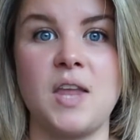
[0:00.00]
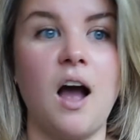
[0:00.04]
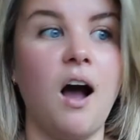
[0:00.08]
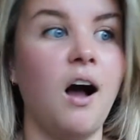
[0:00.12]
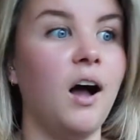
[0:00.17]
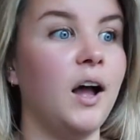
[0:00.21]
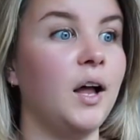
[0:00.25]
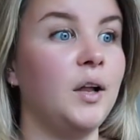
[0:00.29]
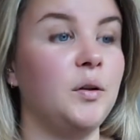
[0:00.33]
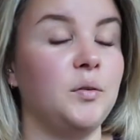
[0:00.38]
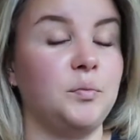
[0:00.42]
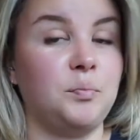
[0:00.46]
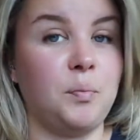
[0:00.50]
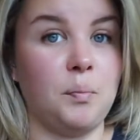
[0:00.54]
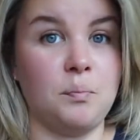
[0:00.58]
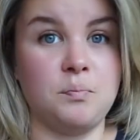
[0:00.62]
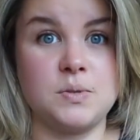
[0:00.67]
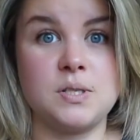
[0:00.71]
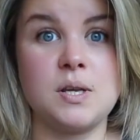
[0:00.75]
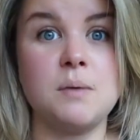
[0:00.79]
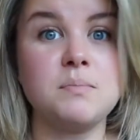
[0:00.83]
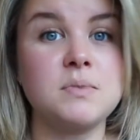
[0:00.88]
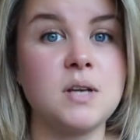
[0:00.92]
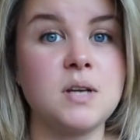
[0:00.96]
I'll
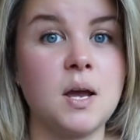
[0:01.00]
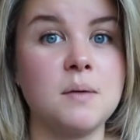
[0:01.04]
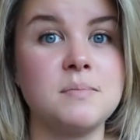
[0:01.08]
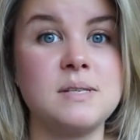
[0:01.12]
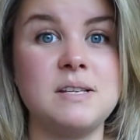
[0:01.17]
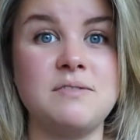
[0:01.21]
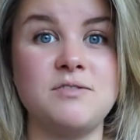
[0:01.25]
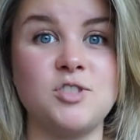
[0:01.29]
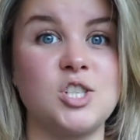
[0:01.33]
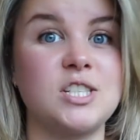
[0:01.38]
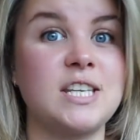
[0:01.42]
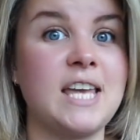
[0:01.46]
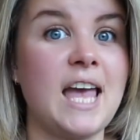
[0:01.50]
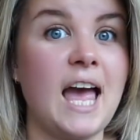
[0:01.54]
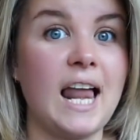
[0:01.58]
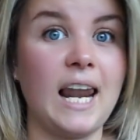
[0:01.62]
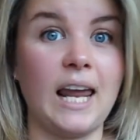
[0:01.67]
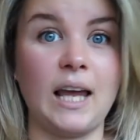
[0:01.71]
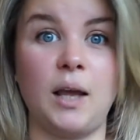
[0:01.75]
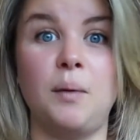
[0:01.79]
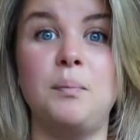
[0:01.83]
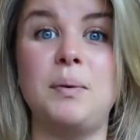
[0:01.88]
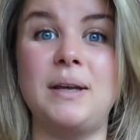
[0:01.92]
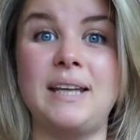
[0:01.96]
sometimes even just get
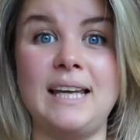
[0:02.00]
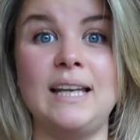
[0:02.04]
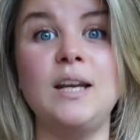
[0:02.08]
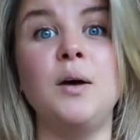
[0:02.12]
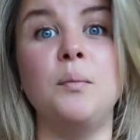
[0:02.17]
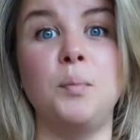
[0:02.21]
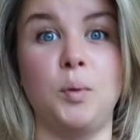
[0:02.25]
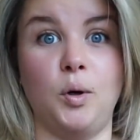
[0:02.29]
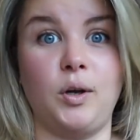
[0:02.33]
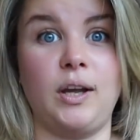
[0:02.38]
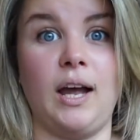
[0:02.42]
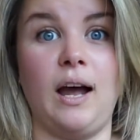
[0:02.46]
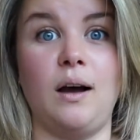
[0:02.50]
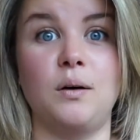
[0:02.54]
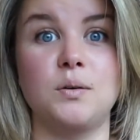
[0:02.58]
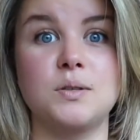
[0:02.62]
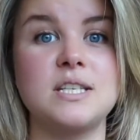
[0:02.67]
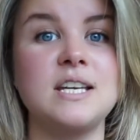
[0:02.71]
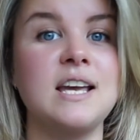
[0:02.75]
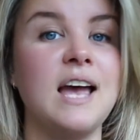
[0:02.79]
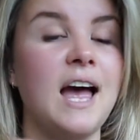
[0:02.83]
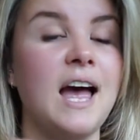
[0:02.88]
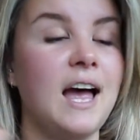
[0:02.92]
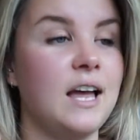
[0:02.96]
like a beginner book
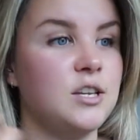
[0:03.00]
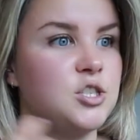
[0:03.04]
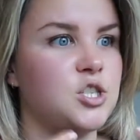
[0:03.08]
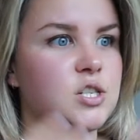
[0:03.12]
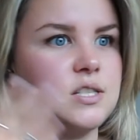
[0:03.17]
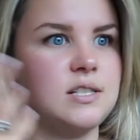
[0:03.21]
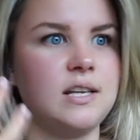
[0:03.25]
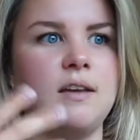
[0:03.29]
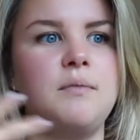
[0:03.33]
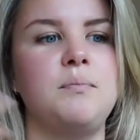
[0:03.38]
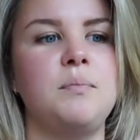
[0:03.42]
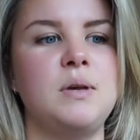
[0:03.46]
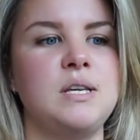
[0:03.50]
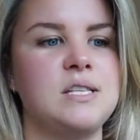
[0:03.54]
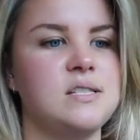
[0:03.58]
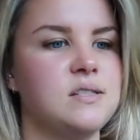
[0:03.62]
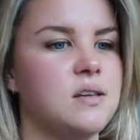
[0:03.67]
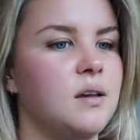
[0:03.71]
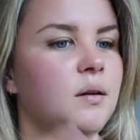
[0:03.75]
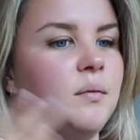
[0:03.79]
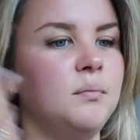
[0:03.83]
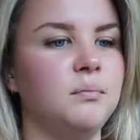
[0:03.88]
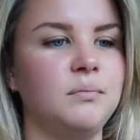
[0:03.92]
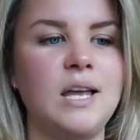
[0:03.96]
out just to give me
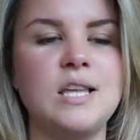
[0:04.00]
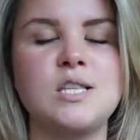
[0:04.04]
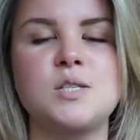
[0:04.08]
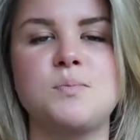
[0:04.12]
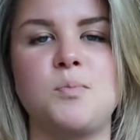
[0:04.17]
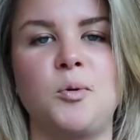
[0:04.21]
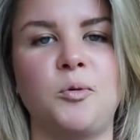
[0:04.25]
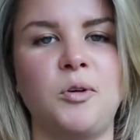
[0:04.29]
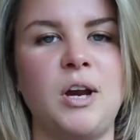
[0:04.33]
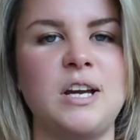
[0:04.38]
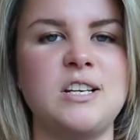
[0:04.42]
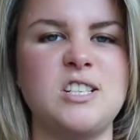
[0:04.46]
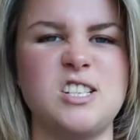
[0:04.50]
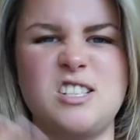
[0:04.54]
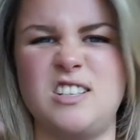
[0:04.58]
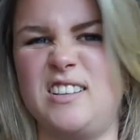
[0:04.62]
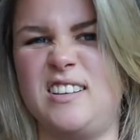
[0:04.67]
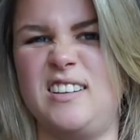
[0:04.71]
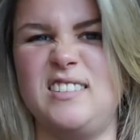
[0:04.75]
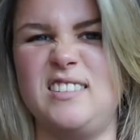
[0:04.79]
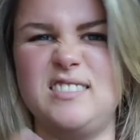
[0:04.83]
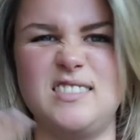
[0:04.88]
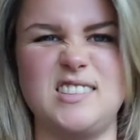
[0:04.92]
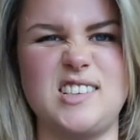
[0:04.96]
some
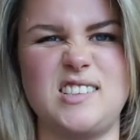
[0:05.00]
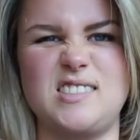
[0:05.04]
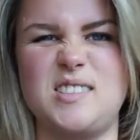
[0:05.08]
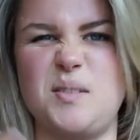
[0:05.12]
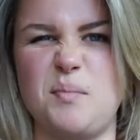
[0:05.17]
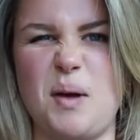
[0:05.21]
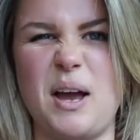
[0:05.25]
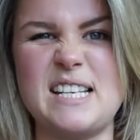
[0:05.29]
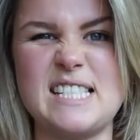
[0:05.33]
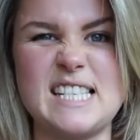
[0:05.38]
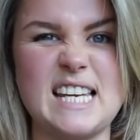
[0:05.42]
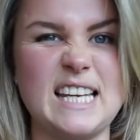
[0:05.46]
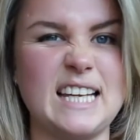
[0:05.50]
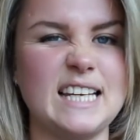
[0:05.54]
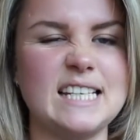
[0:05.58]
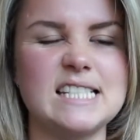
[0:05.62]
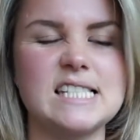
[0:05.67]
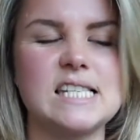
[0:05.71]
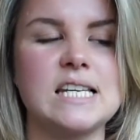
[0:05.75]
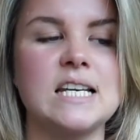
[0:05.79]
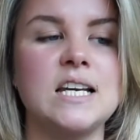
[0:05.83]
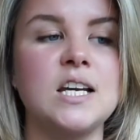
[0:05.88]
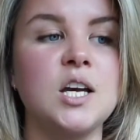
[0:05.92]
inspiration and just some ideas,